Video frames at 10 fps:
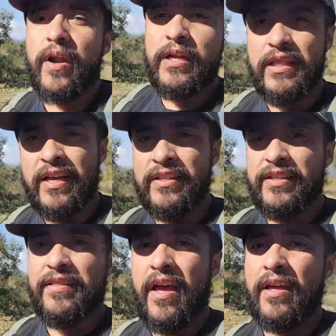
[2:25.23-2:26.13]
very
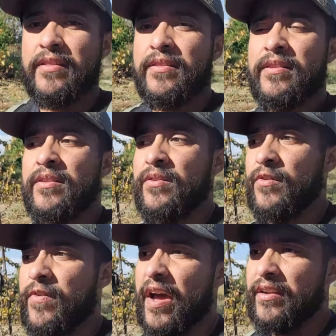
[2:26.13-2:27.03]
likely that
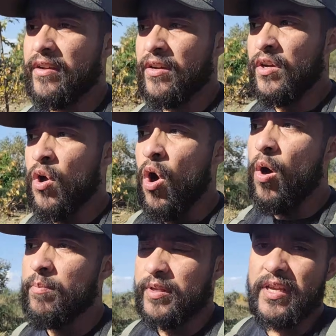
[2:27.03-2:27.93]
you've had a
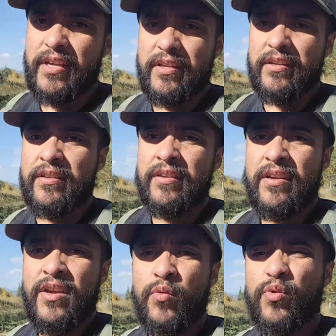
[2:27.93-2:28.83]
complicated
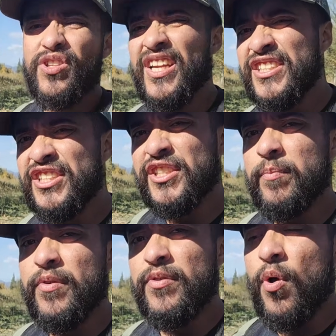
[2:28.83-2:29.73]

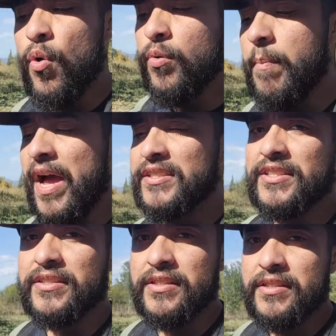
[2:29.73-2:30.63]
relationship with your own
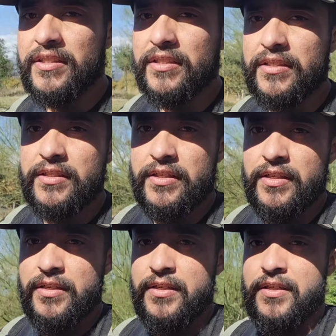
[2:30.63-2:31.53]
masculinity.
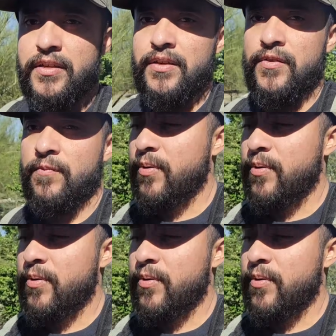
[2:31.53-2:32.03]
You've